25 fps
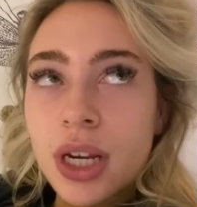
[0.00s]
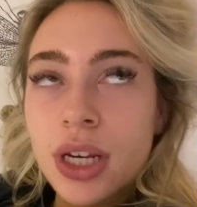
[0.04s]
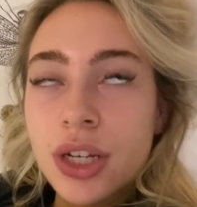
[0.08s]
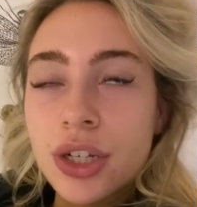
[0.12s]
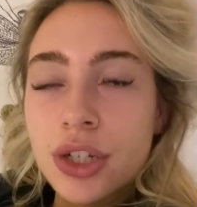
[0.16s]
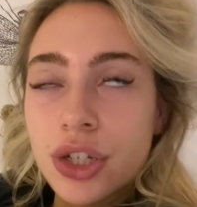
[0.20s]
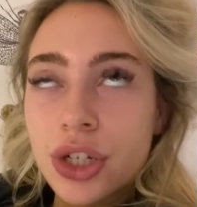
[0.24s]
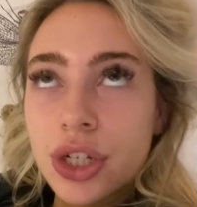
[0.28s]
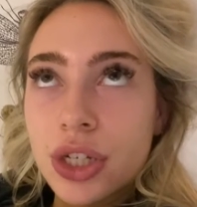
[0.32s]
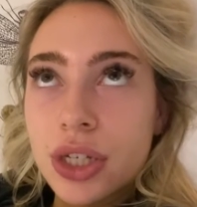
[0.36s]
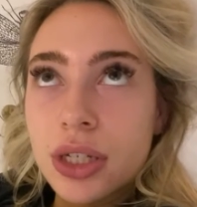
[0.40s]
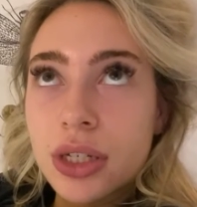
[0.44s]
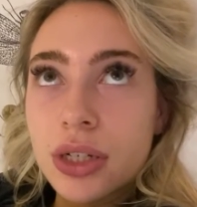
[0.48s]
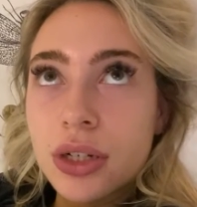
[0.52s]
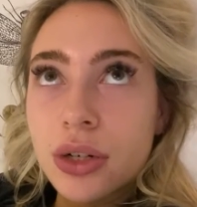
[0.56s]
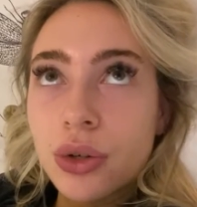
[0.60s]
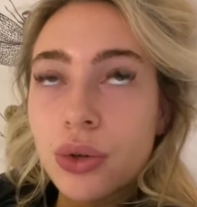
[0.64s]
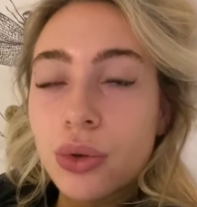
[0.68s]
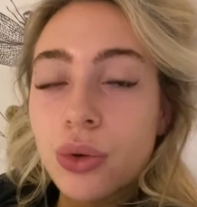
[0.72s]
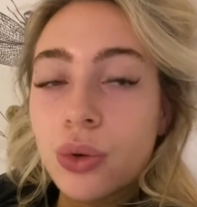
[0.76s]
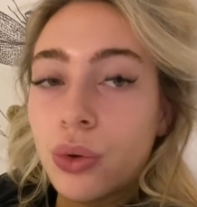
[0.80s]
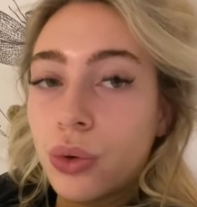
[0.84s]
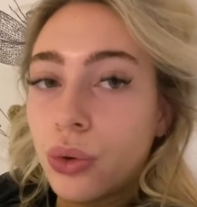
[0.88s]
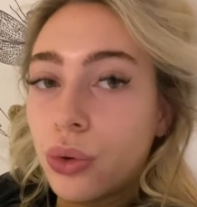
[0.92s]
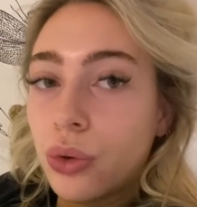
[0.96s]
is just
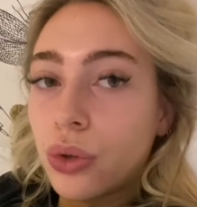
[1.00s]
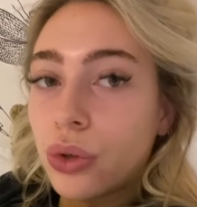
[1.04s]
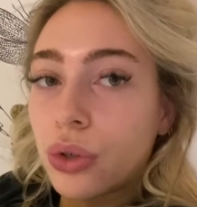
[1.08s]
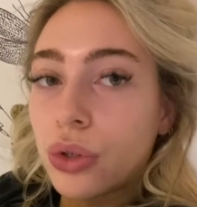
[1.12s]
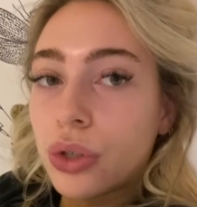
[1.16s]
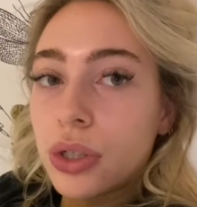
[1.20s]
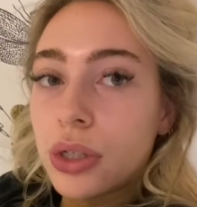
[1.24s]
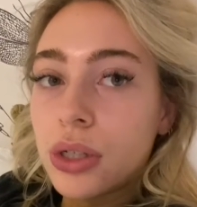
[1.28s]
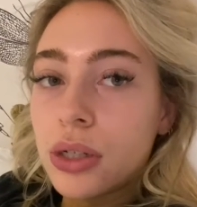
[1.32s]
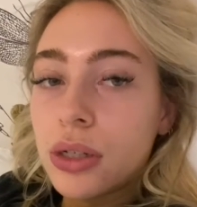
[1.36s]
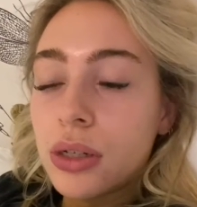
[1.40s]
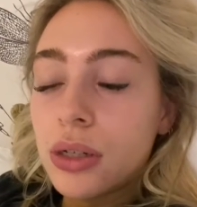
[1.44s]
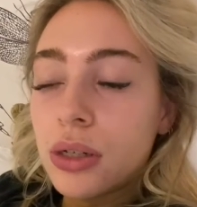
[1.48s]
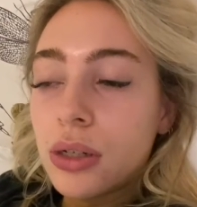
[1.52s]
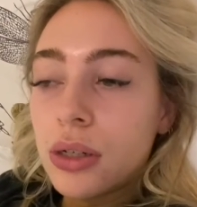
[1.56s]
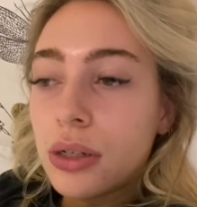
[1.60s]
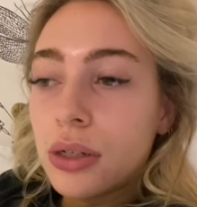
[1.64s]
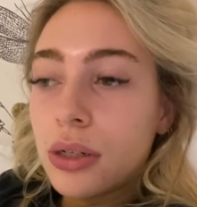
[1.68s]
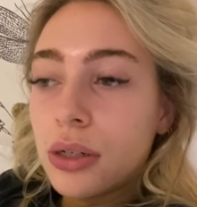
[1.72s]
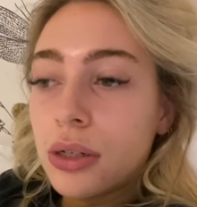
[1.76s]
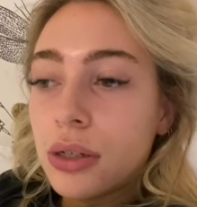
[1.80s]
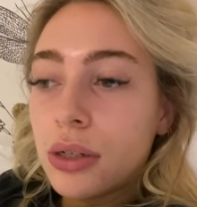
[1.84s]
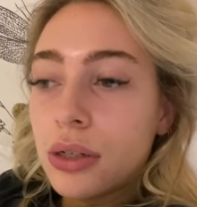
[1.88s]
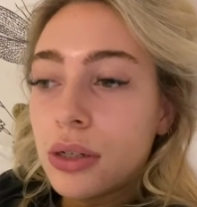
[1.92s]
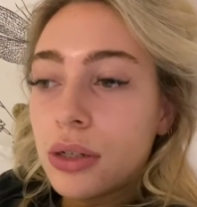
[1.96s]
cooked.
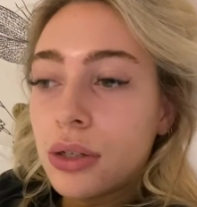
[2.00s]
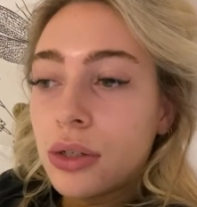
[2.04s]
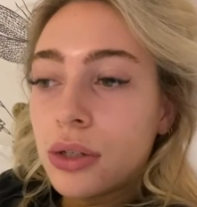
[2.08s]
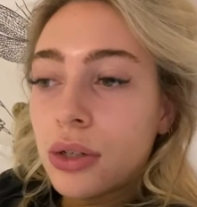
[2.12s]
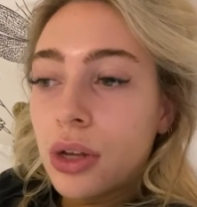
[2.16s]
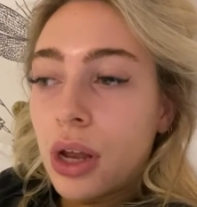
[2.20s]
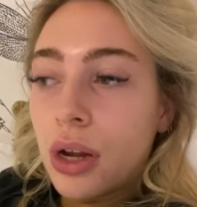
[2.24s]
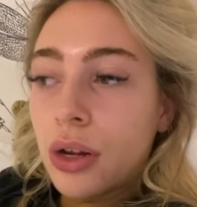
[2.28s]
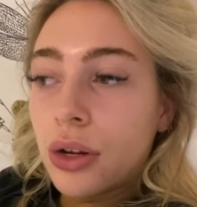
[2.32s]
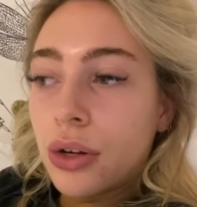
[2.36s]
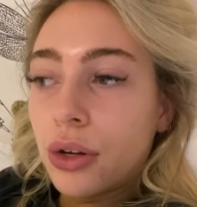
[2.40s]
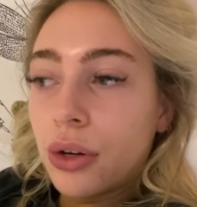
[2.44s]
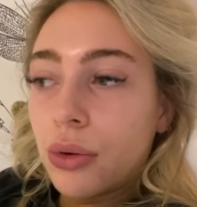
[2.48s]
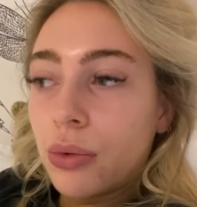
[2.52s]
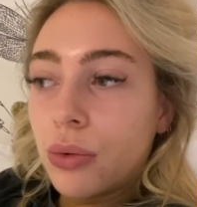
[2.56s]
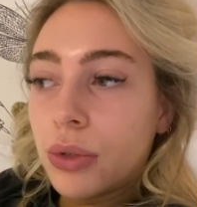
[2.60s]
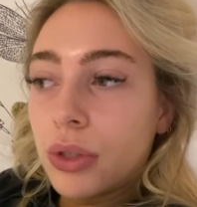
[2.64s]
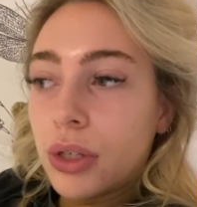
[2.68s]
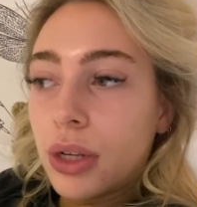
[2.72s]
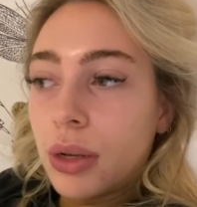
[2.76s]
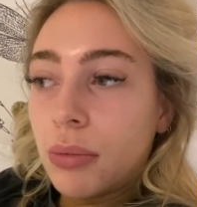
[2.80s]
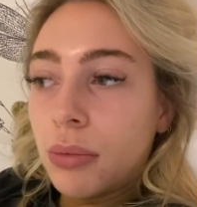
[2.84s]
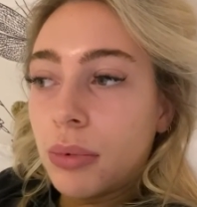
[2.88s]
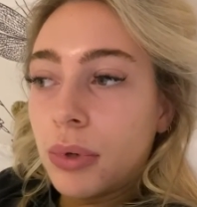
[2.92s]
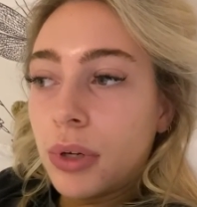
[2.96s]
So I don't know what's
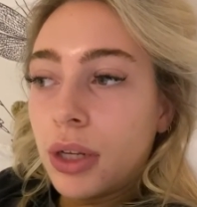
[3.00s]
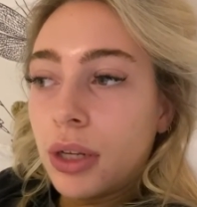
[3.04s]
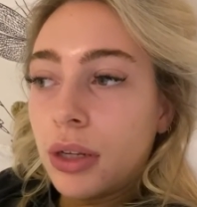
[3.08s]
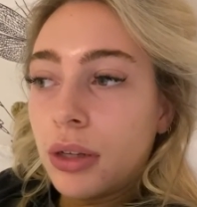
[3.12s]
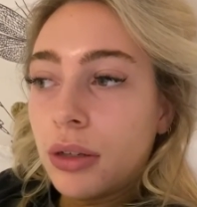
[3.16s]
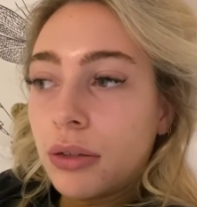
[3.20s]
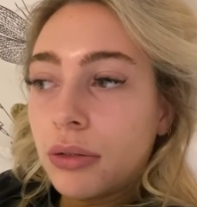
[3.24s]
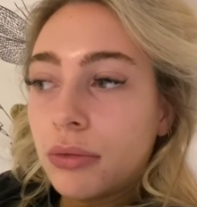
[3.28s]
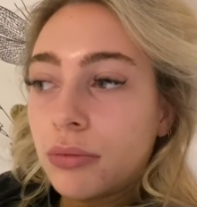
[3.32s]
happening.